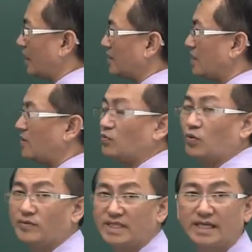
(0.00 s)
That
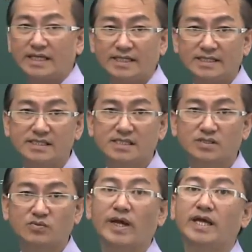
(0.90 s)
will be the
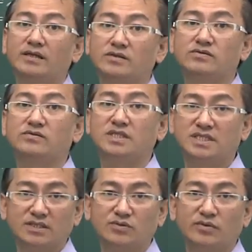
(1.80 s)
easiest way to
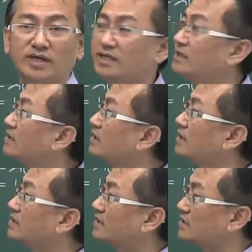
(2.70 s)
deal with
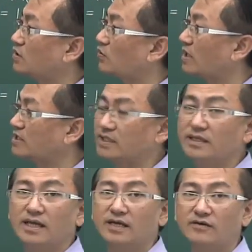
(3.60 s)
such a question
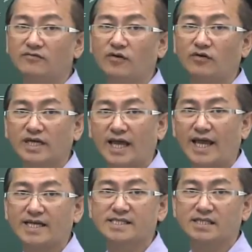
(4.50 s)
for the
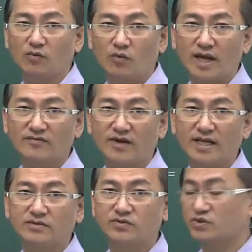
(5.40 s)
x and the y
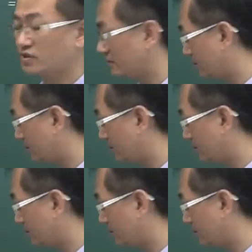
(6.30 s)
values.